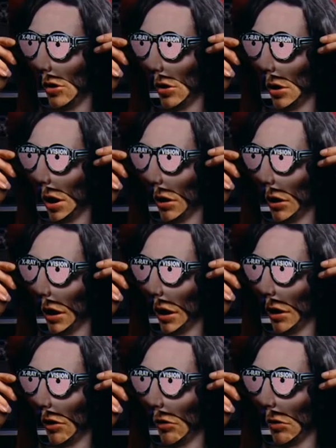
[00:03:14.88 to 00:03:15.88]

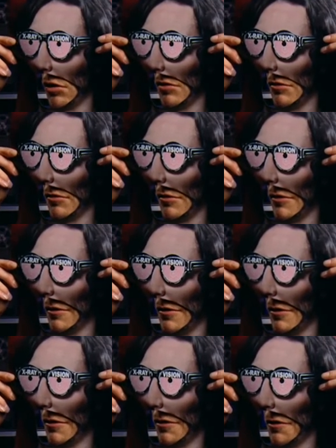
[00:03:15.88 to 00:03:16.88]
Hello!
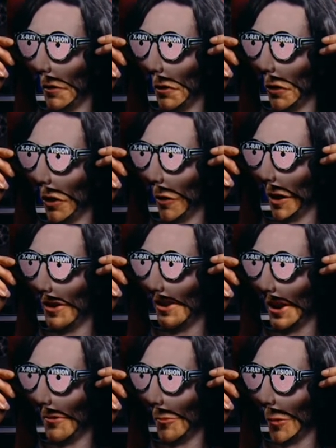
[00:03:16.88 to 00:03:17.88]
You're
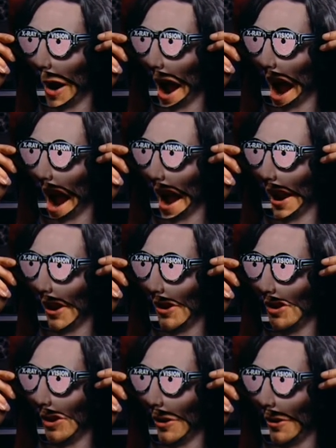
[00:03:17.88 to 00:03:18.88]
watching
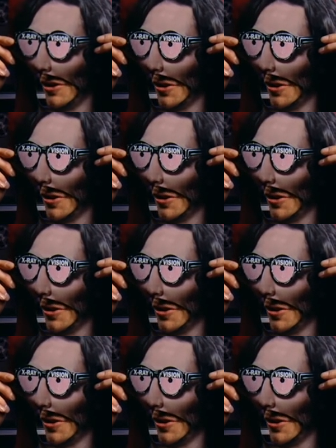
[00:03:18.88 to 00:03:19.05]
Rage